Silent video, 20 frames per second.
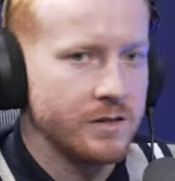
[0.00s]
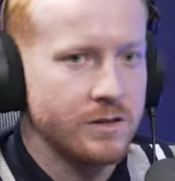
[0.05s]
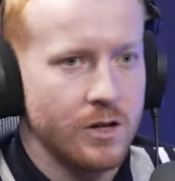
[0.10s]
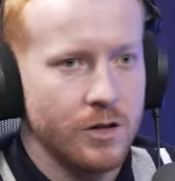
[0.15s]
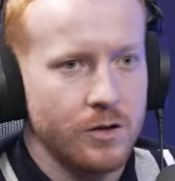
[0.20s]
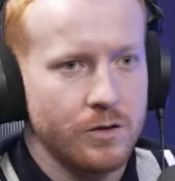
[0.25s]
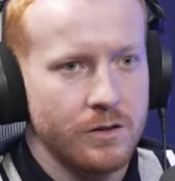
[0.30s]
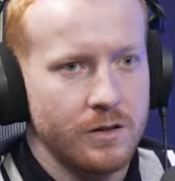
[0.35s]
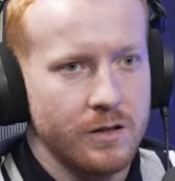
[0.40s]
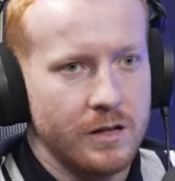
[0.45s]

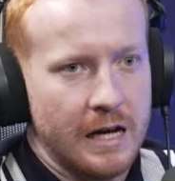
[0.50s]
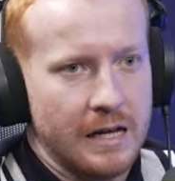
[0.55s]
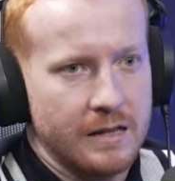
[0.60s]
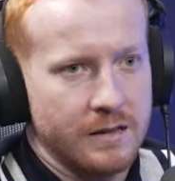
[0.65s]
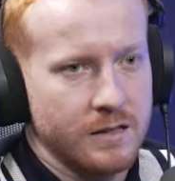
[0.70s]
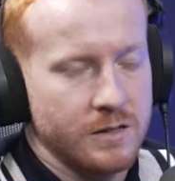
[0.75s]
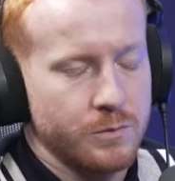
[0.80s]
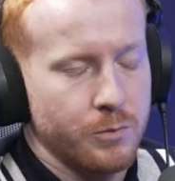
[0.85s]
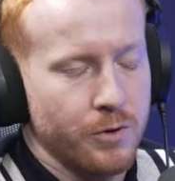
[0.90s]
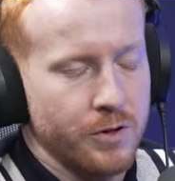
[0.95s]
so at
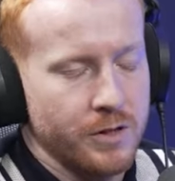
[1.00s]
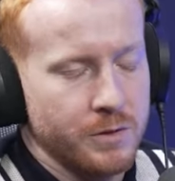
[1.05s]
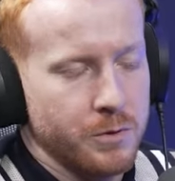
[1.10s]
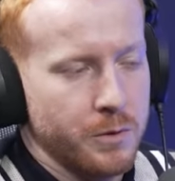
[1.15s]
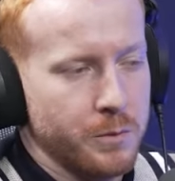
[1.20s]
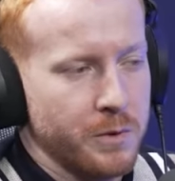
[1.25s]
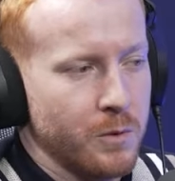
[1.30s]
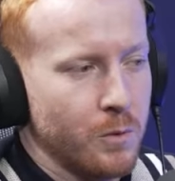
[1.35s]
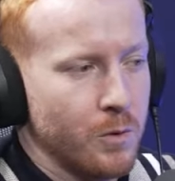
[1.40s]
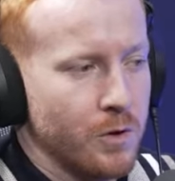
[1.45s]
this point, it's
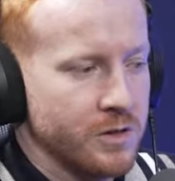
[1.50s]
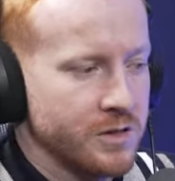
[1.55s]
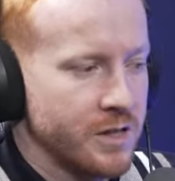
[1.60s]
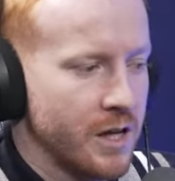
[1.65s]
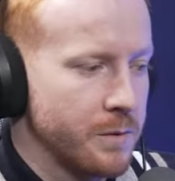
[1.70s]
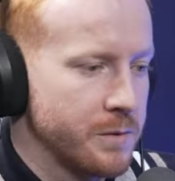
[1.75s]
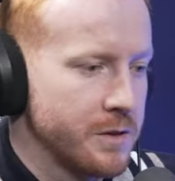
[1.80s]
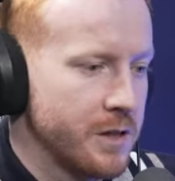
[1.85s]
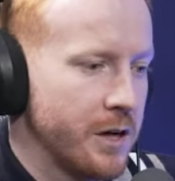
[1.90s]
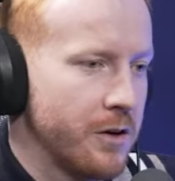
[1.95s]
probably the worst
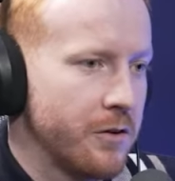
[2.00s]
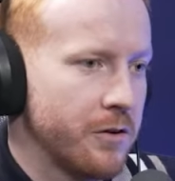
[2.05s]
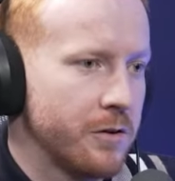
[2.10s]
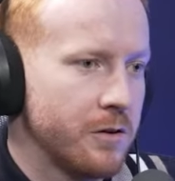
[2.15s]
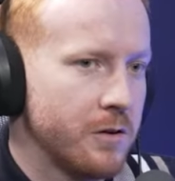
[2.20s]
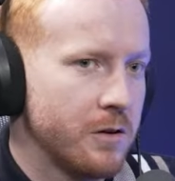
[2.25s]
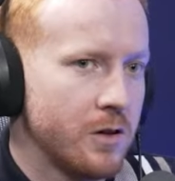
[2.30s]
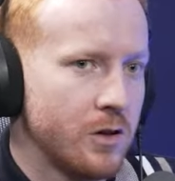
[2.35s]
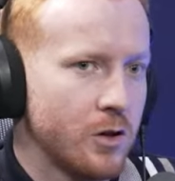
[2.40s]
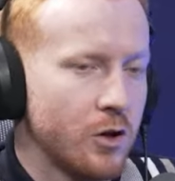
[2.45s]
kept
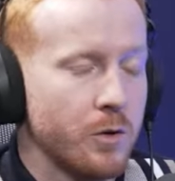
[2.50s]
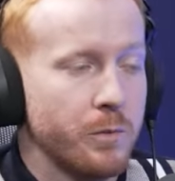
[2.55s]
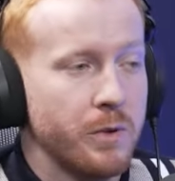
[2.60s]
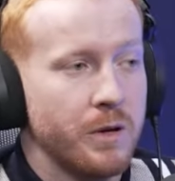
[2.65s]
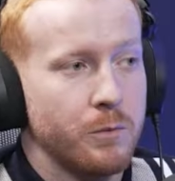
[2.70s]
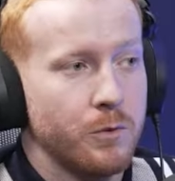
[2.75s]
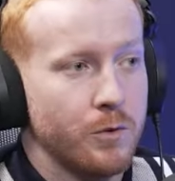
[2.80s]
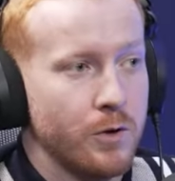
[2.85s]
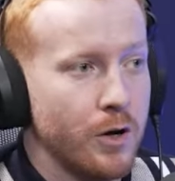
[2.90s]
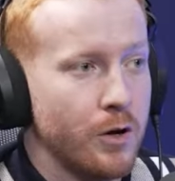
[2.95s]
secret. A lot of
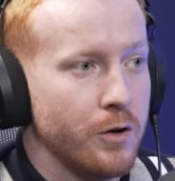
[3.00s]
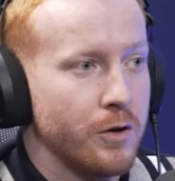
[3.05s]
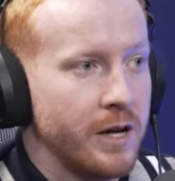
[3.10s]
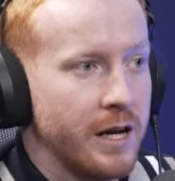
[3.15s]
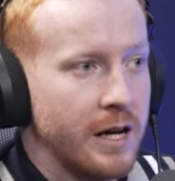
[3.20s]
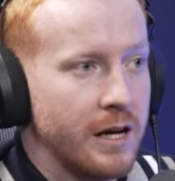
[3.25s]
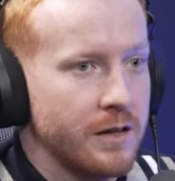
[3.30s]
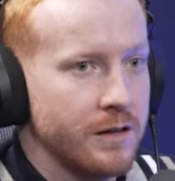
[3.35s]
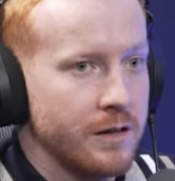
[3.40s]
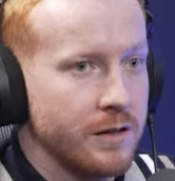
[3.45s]
people know
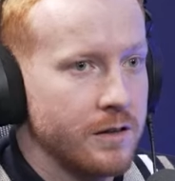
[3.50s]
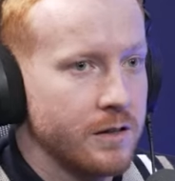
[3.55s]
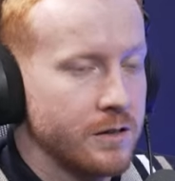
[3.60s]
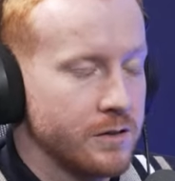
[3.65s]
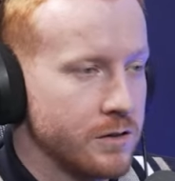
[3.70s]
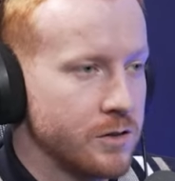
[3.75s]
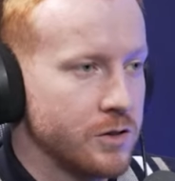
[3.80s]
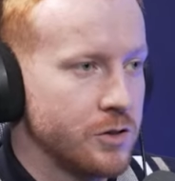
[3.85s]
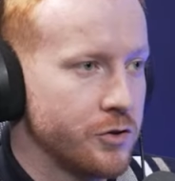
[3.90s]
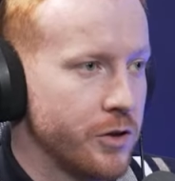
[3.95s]
now that
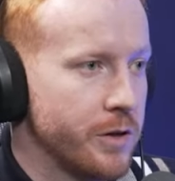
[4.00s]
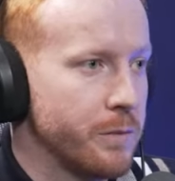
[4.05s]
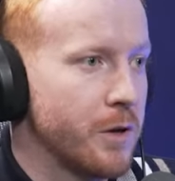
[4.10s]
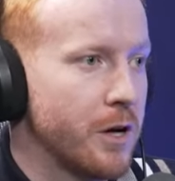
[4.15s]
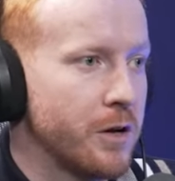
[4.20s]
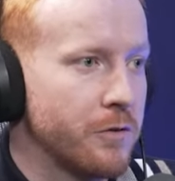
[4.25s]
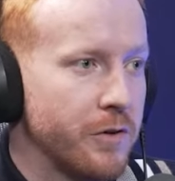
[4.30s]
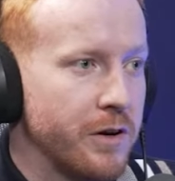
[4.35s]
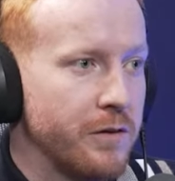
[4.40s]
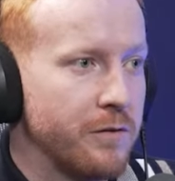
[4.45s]
there's a
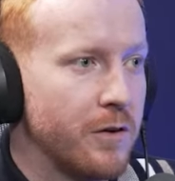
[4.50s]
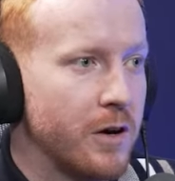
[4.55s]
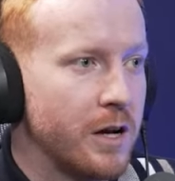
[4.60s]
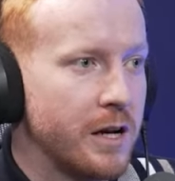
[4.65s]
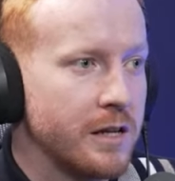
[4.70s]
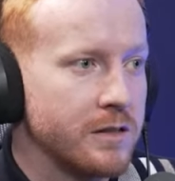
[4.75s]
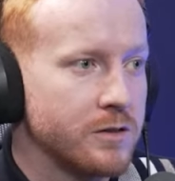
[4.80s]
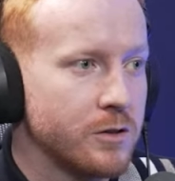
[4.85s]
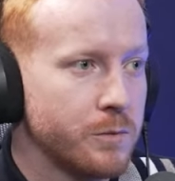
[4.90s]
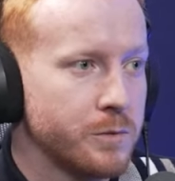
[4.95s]
streamlined
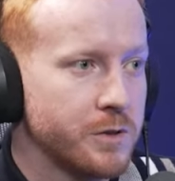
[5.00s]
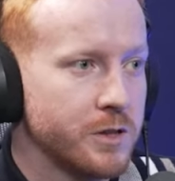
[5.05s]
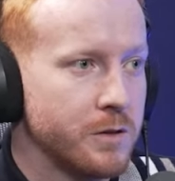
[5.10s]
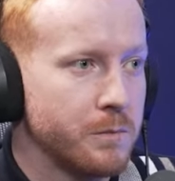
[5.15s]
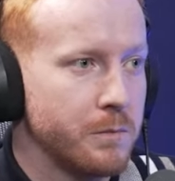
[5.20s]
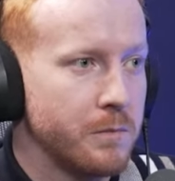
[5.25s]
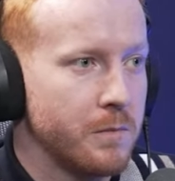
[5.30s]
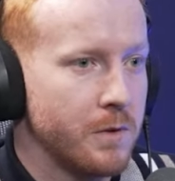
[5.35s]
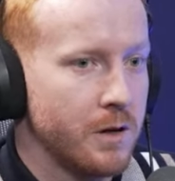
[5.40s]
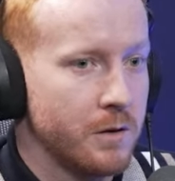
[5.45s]
refinance
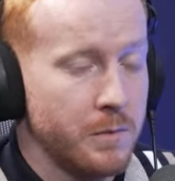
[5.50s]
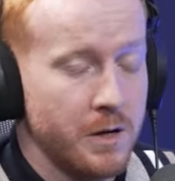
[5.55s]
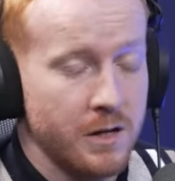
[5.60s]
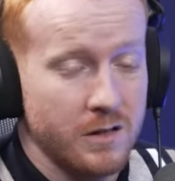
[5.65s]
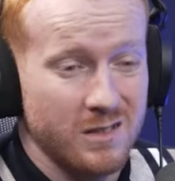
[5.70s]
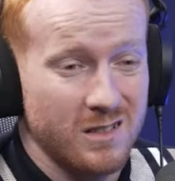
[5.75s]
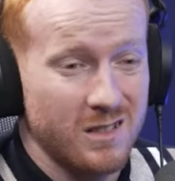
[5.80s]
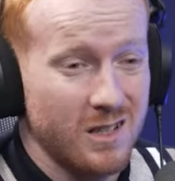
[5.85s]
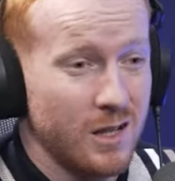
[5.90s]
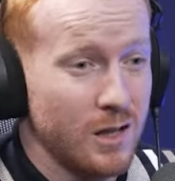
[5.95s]
option
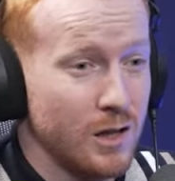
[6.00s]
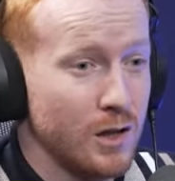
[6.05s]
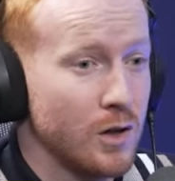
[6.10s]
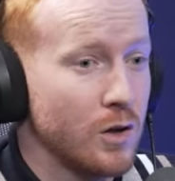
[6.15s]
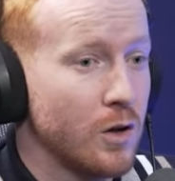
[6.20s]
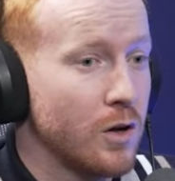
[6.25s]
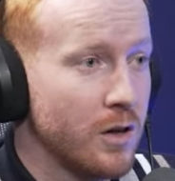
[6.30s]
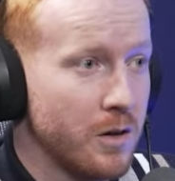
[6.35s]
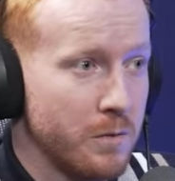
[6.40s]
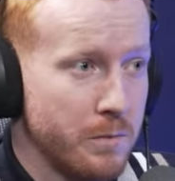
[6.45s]
amongst a
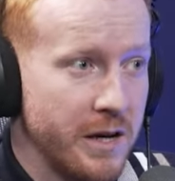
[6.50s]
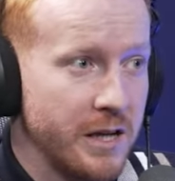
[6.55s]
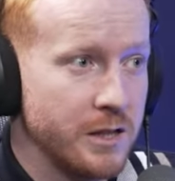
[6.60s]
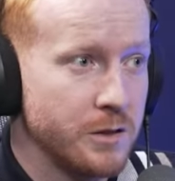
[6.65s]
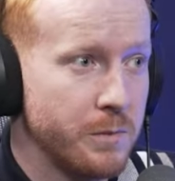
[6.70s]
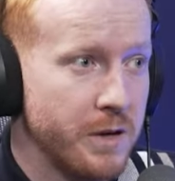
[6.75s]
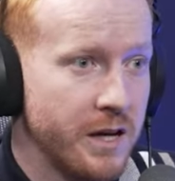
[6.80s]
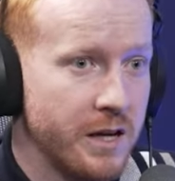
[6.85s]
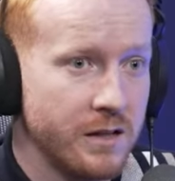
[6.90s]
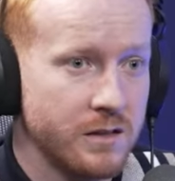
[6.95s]
lot of the
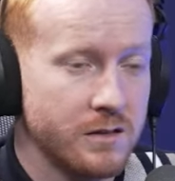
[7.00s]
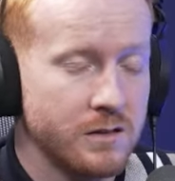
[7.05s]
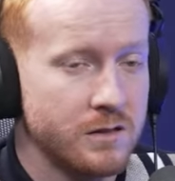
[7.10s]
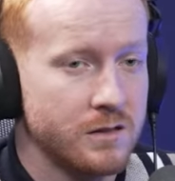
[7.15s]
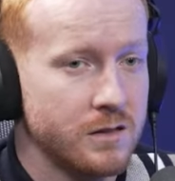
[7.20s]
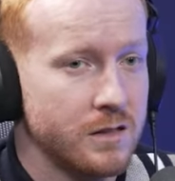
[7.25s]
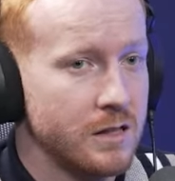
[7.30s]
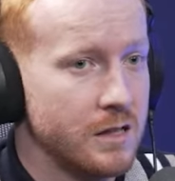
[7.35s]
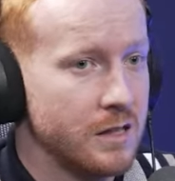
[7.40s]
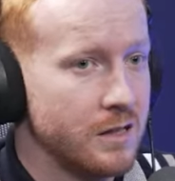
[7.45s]
major
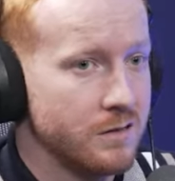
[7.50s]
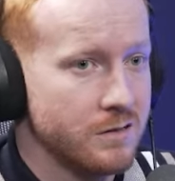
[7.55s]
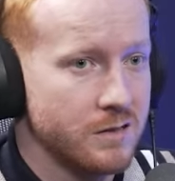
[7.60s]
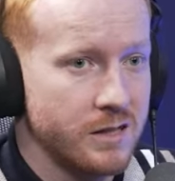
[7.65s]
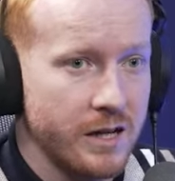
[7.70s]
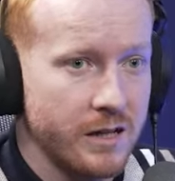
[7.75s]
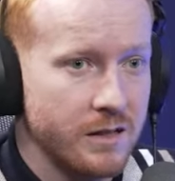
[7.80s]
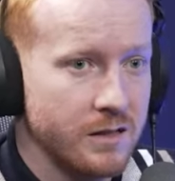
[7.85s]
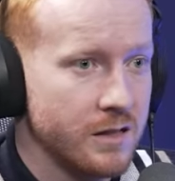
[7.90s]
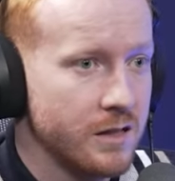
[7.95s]
banks,
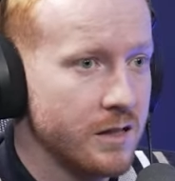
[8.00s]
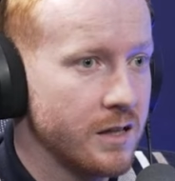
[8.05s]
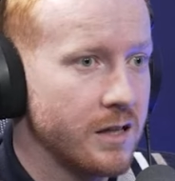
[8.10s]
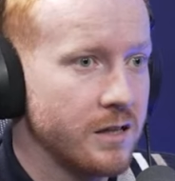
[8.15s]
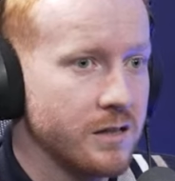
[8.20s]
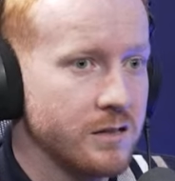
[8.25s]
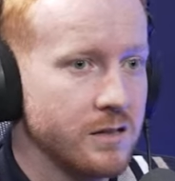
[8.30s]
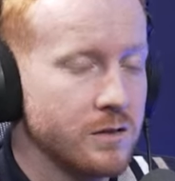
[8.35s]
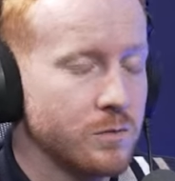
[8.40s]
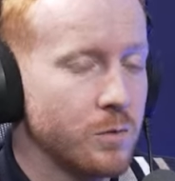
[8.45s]
second tier
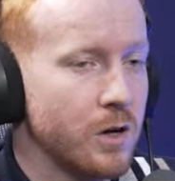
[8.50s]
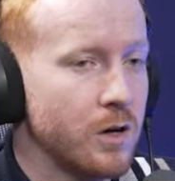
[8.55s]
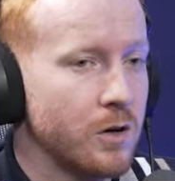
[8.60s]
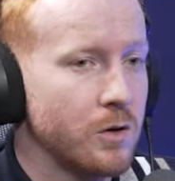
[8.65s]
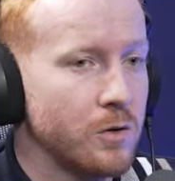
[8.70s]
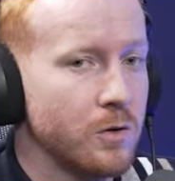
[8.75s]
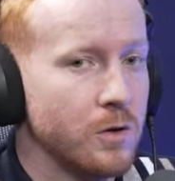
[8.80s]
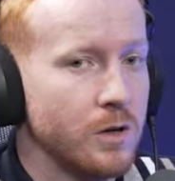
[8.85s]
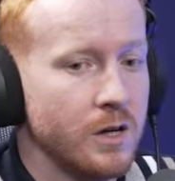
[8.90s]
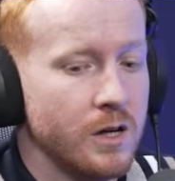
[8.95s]
lenders as
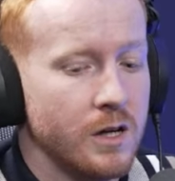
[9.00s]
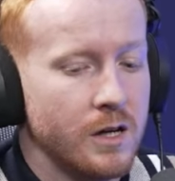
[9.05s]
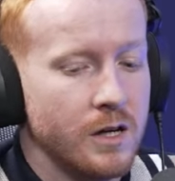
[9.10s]
well.